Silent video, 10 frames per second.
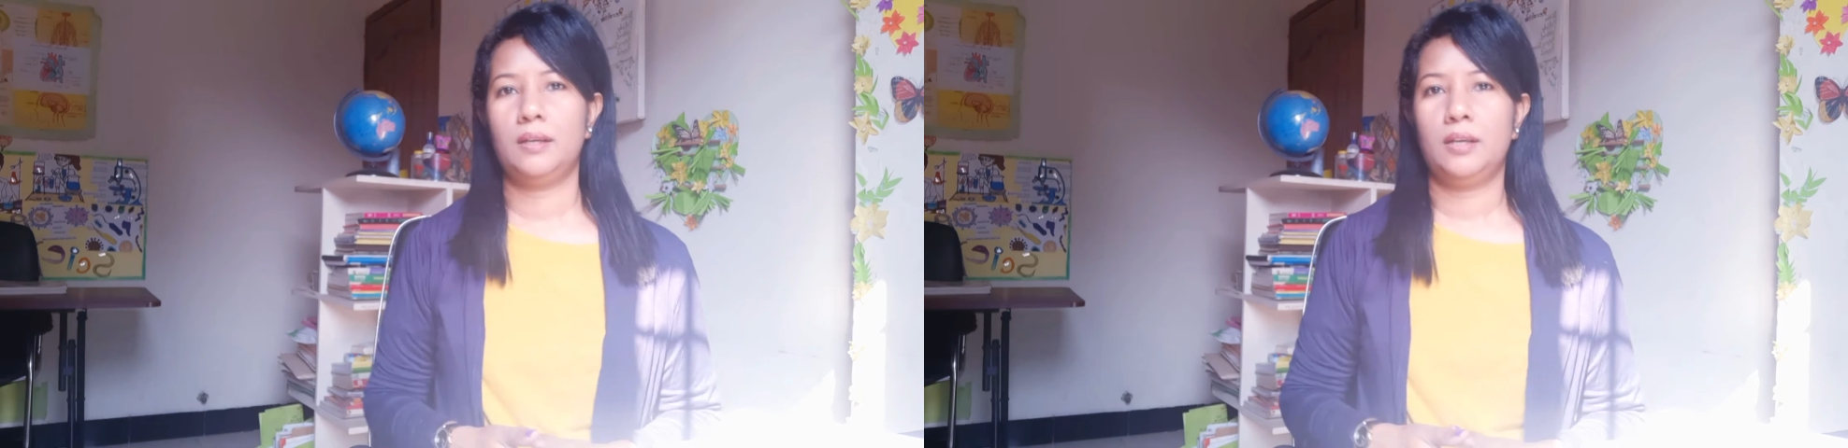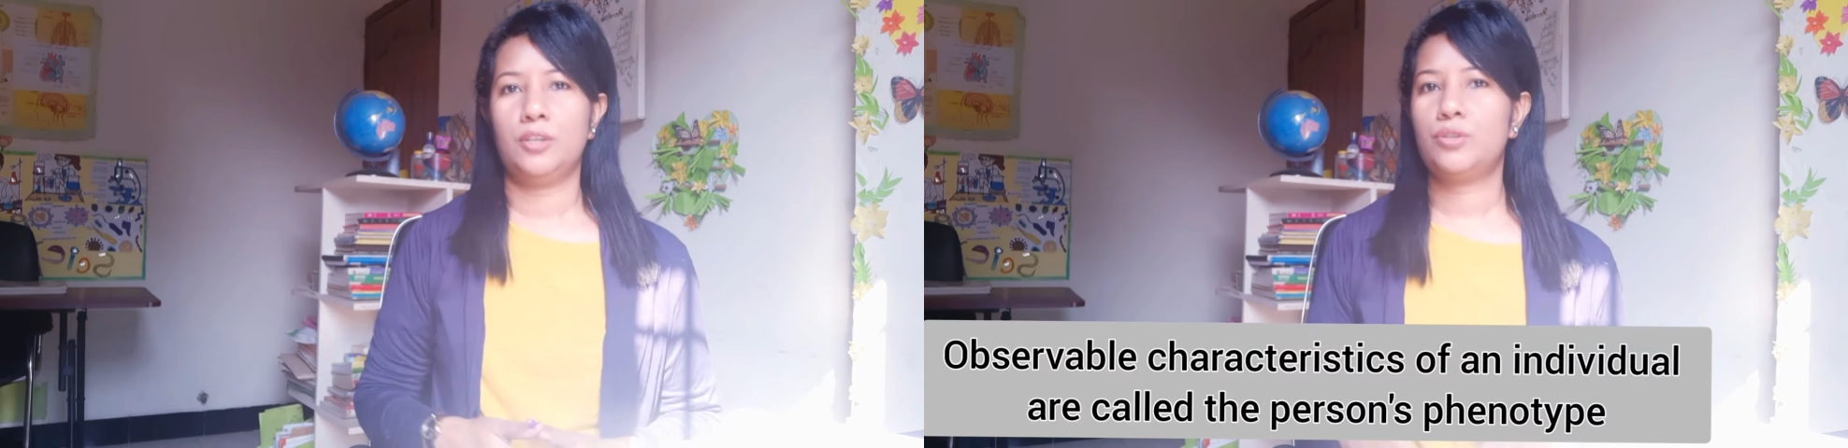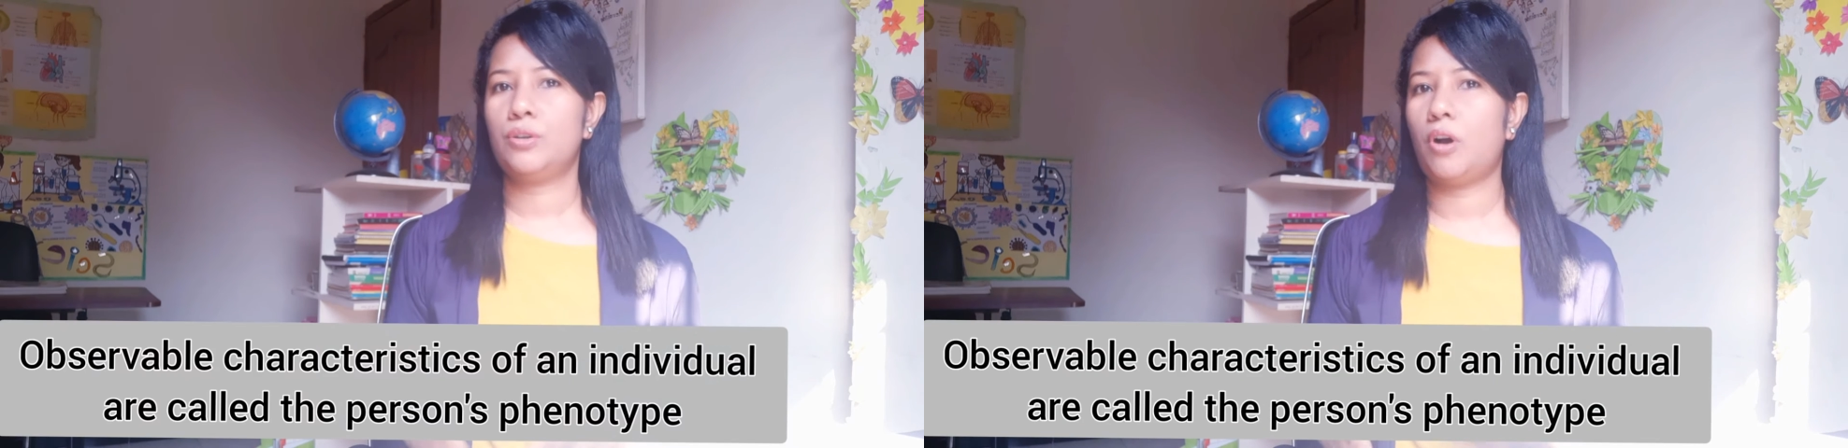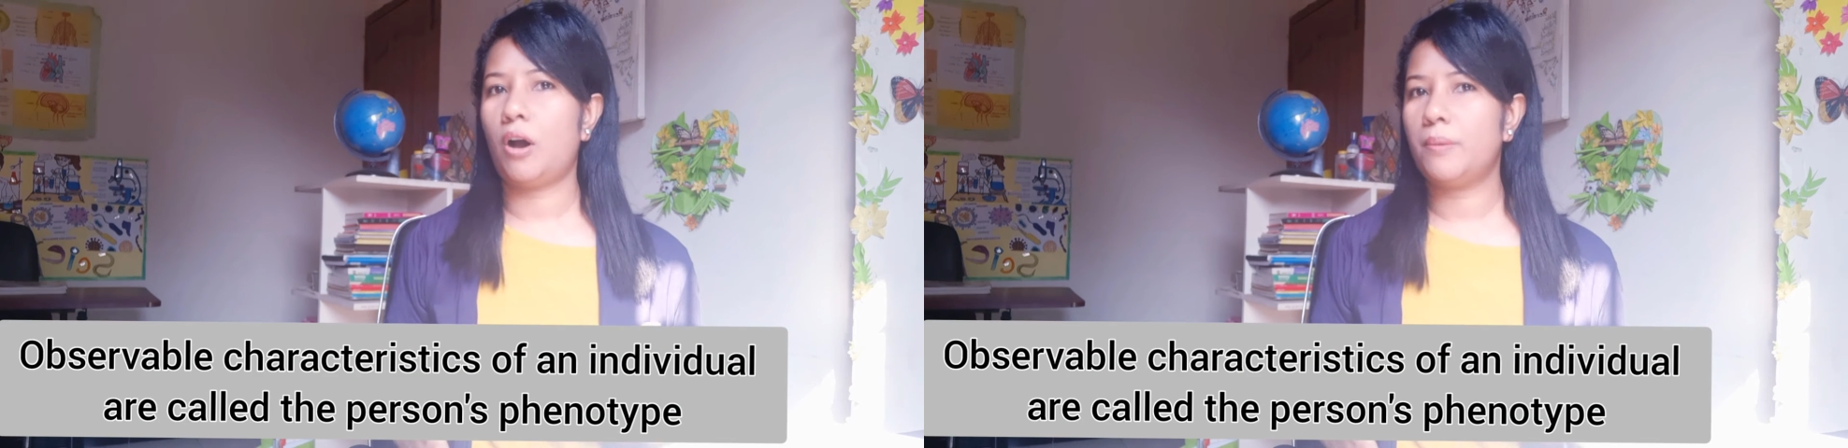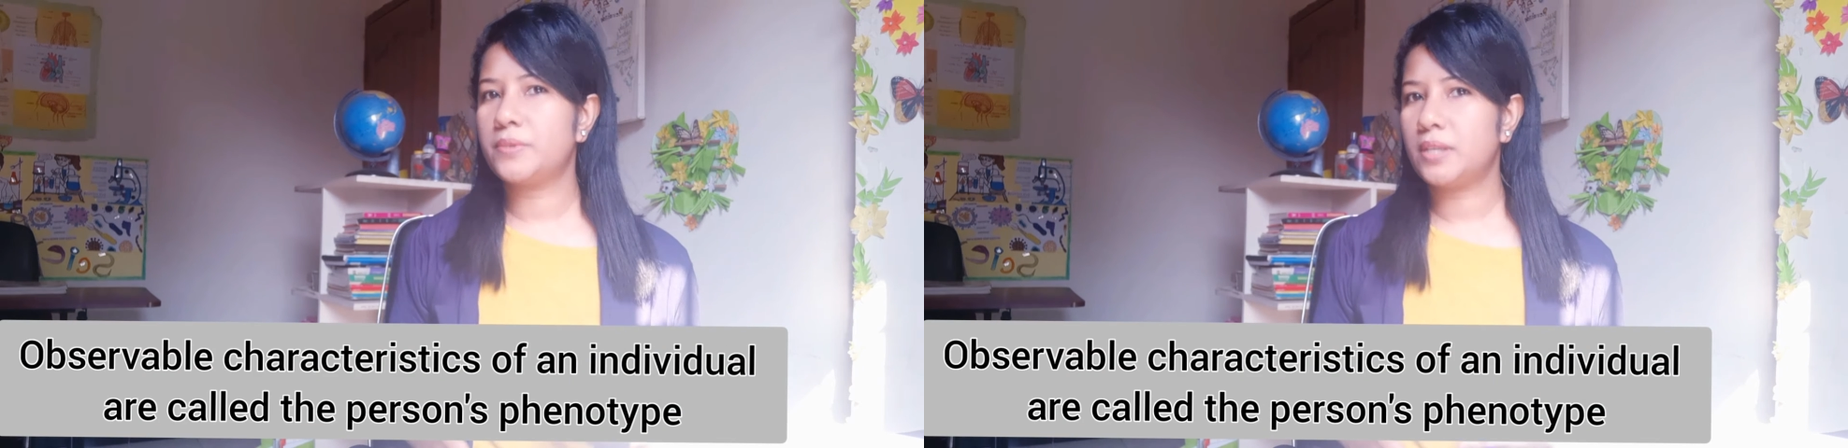So
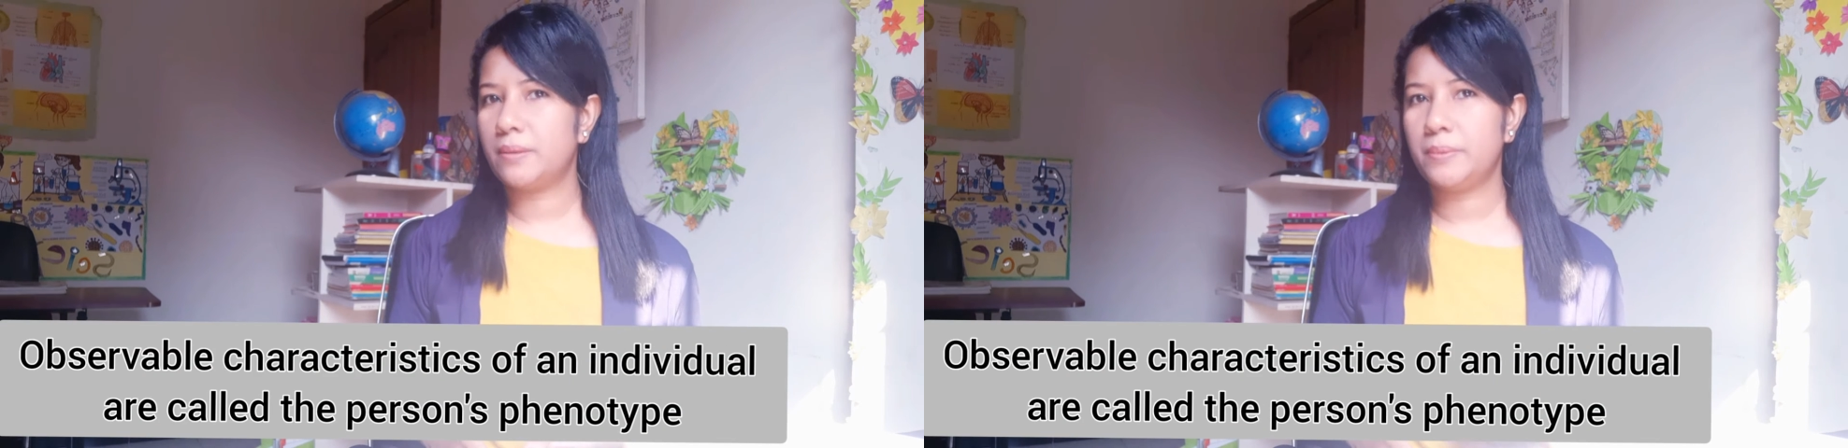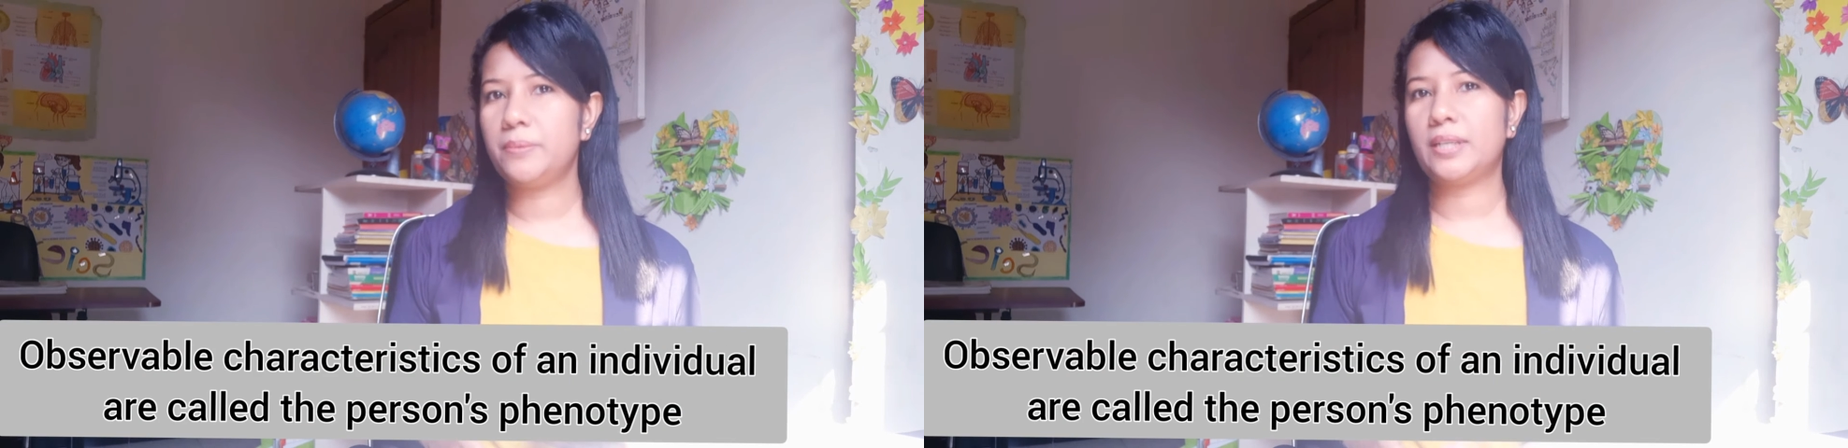observable